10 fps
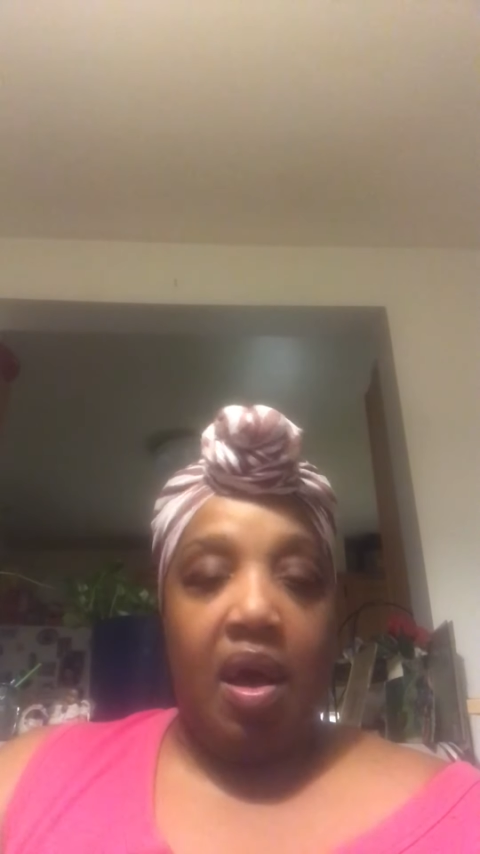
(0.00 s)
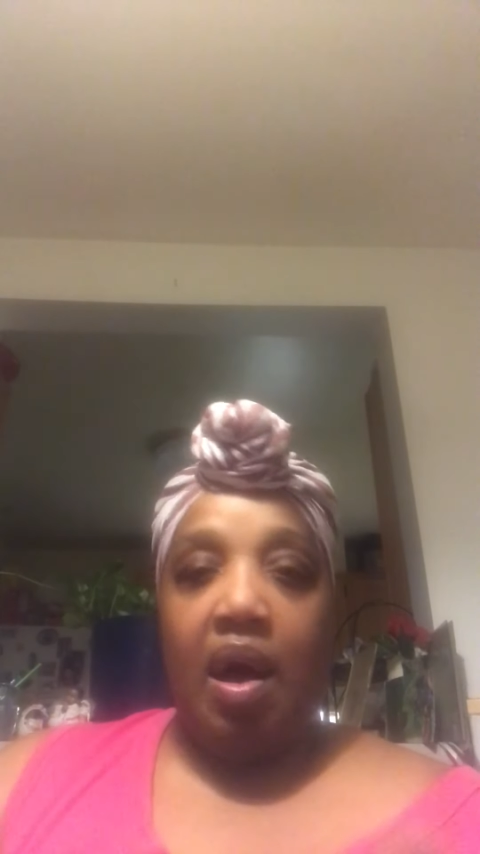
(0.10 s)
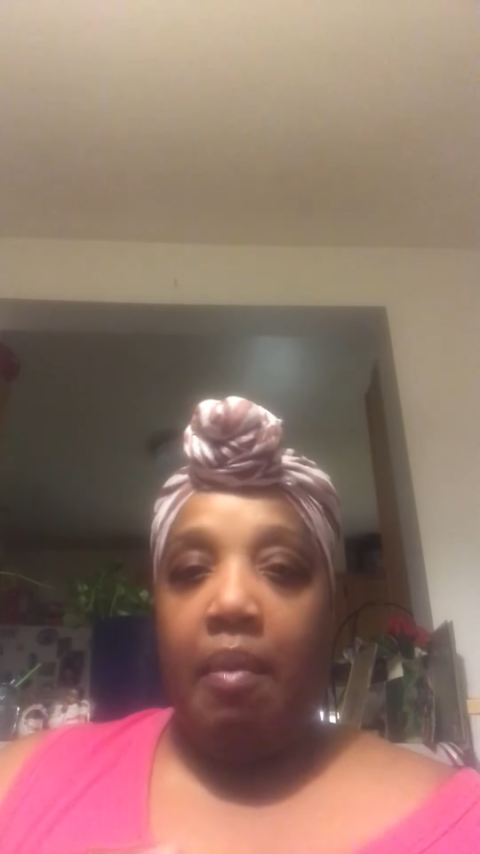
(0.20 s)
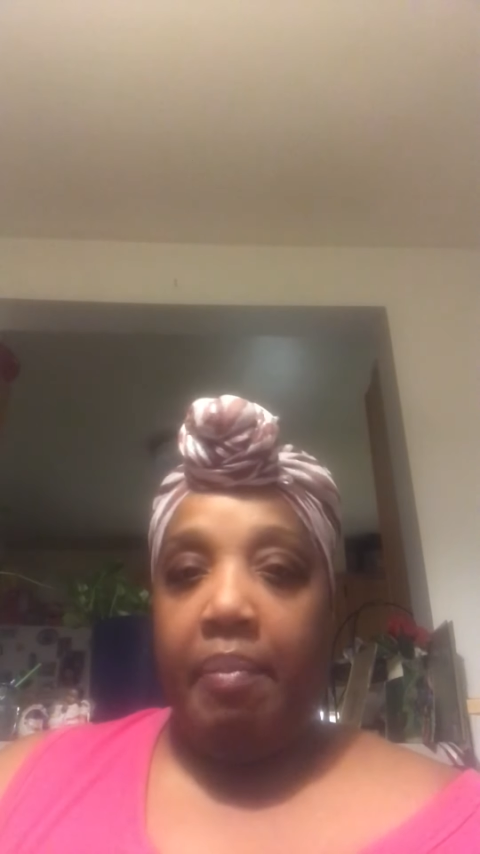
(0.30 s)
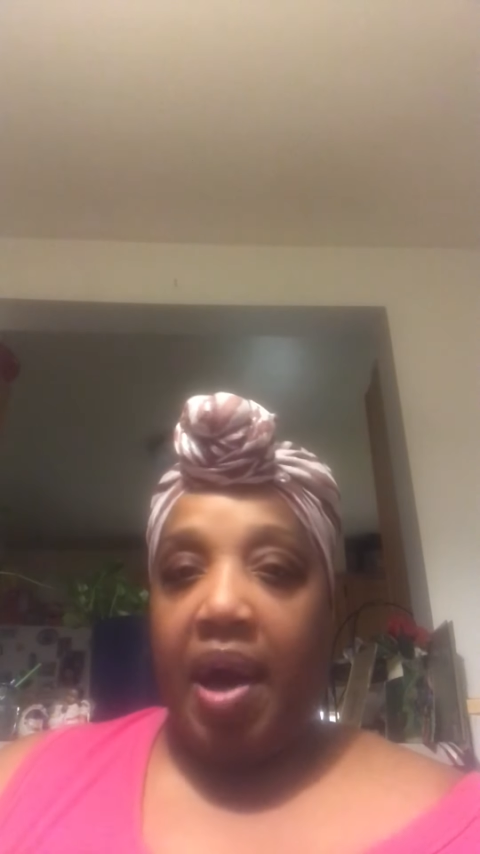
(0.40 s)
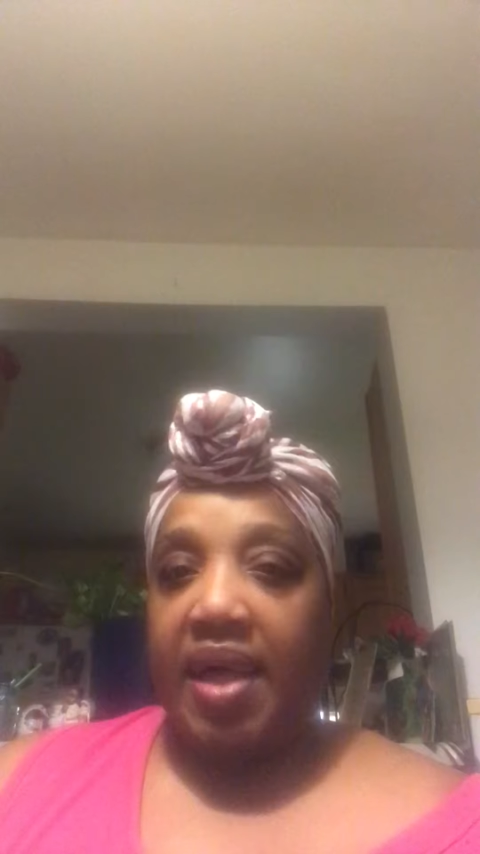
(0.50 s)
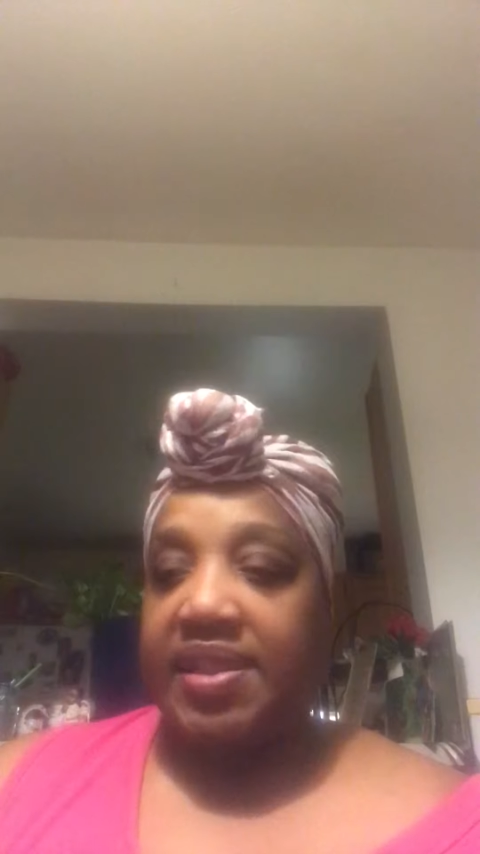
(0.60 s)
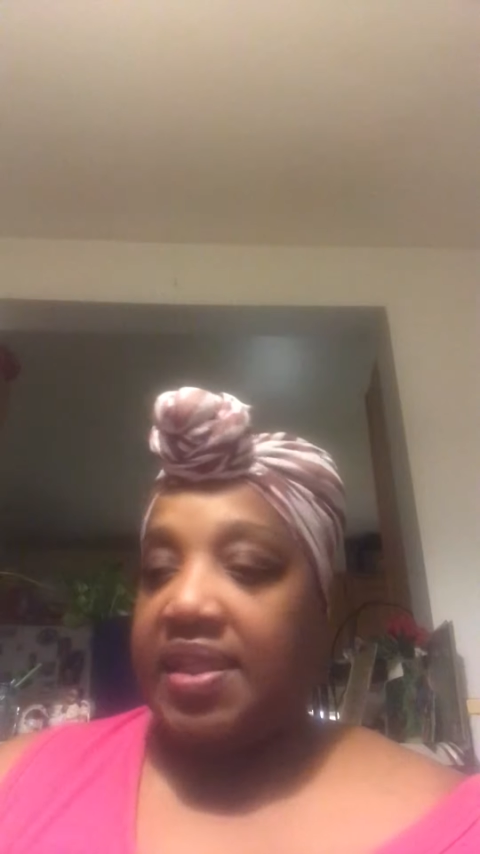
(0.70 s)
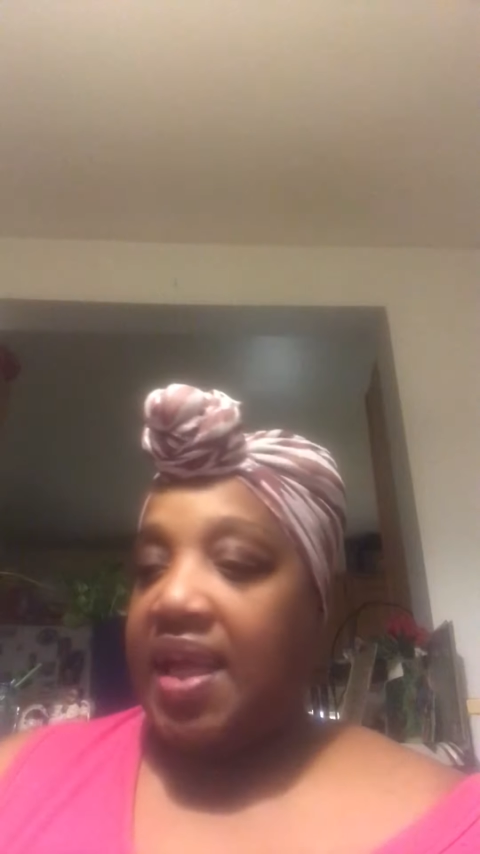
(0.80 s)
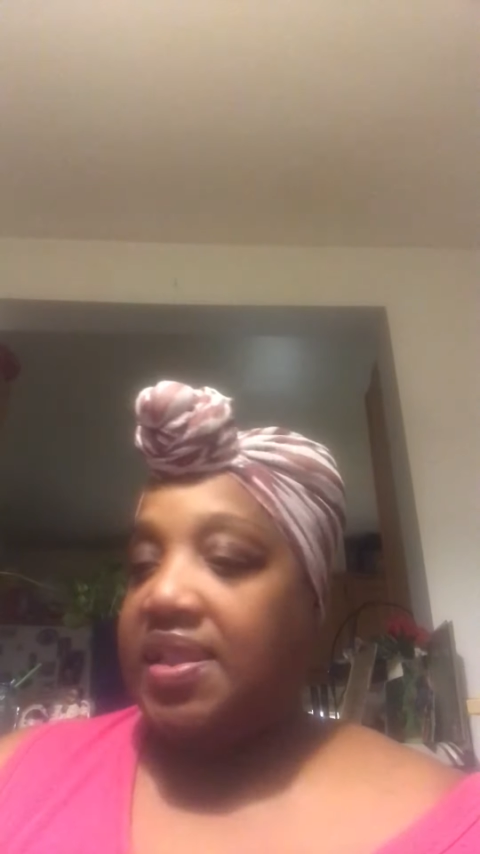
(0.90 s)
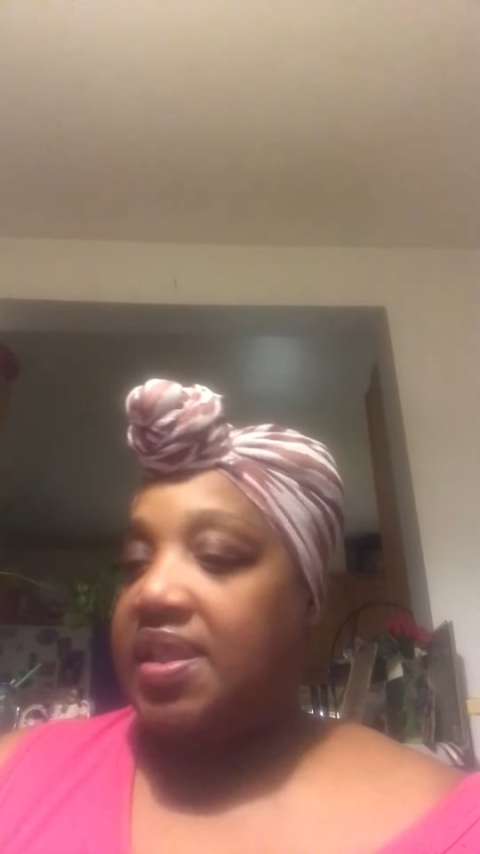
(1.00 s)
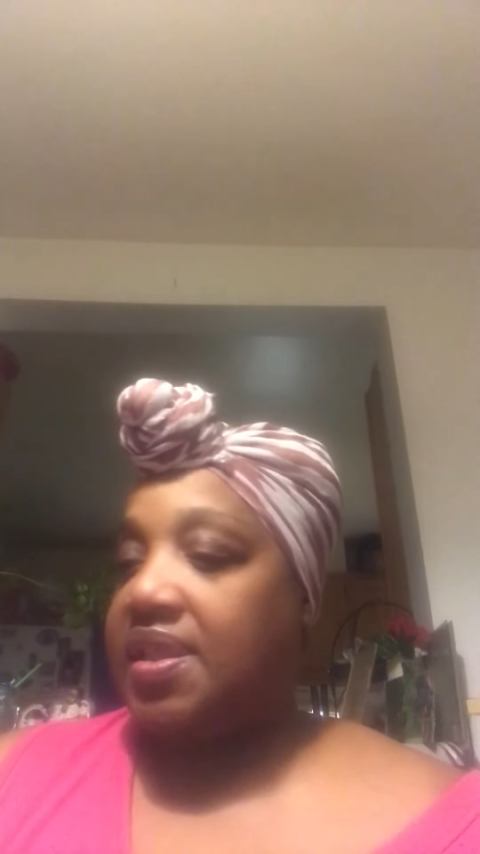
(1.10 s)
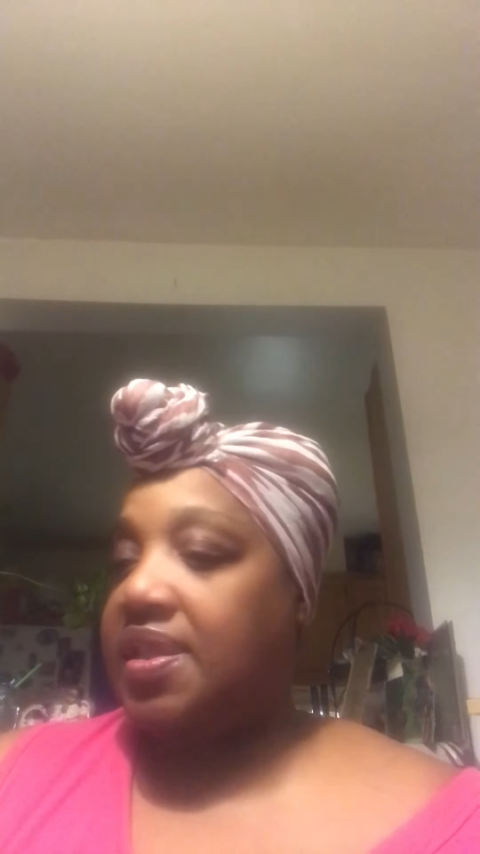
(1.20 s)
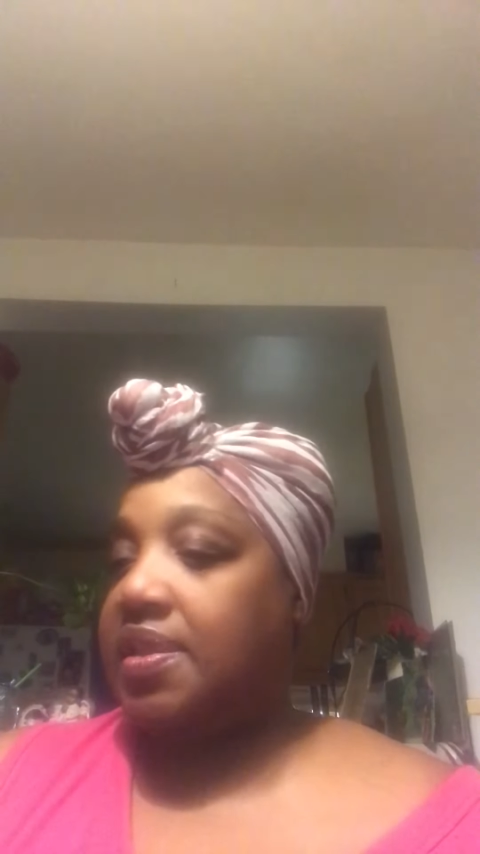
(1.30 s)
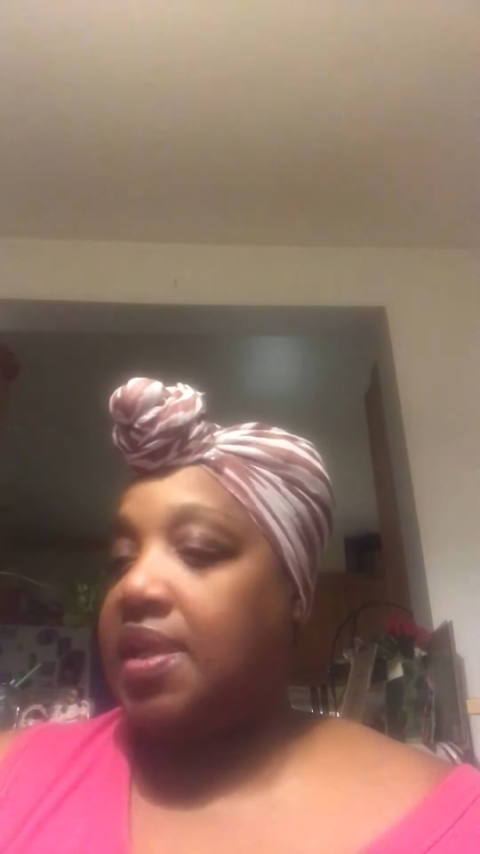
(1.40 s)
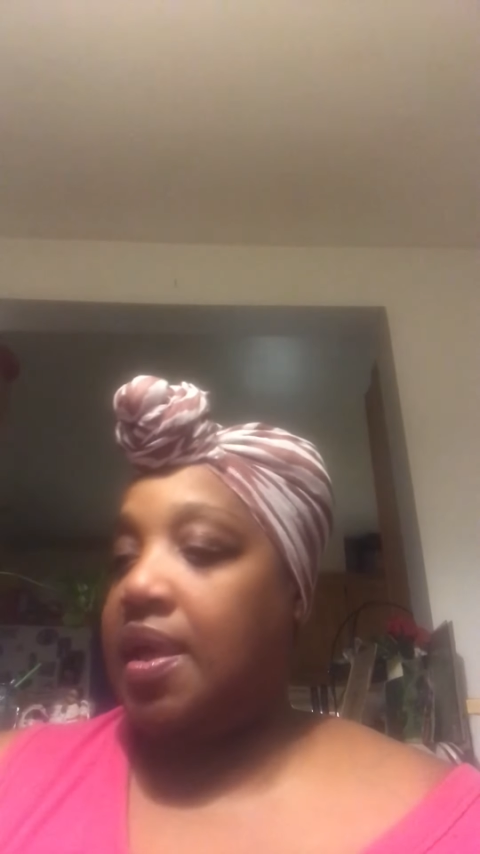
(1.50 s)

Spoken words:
unboxing I just